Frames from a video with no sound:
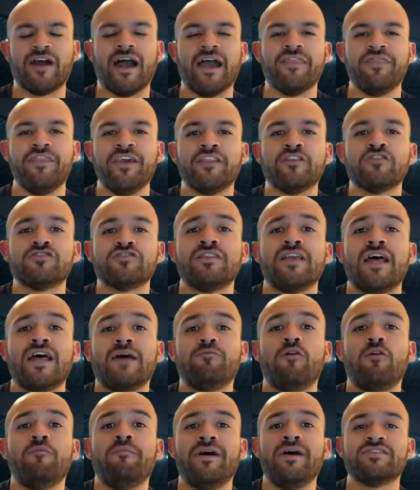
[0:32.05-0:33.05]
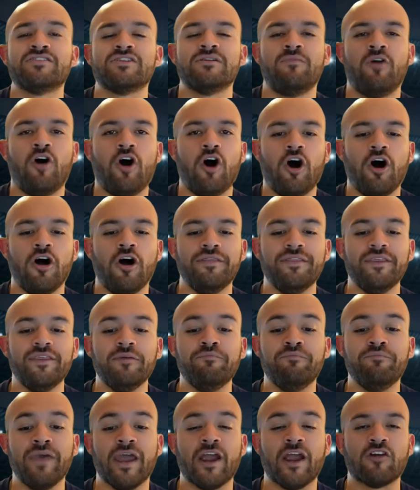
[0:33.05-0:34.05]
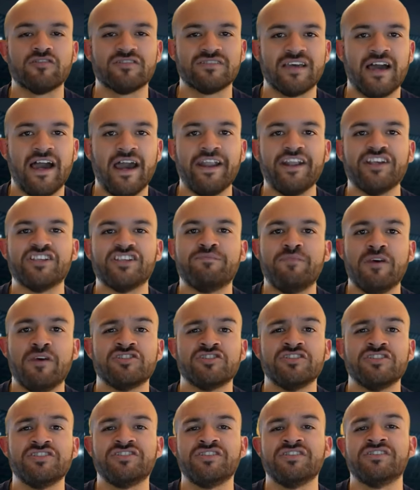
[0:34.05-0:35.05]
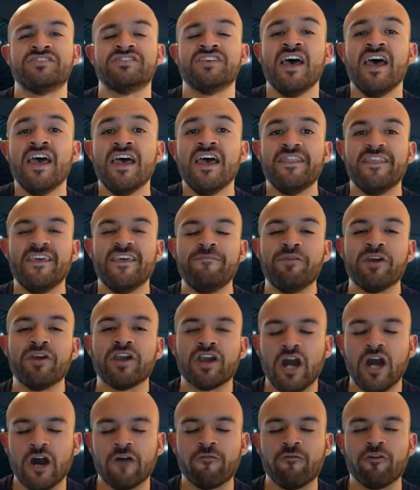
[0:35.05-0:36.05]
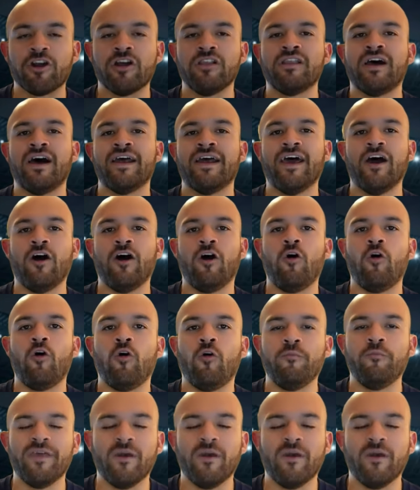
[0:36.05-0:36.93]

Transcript: I think there's a lot of momentum on the bear side, especially since they've been covering a lot at home.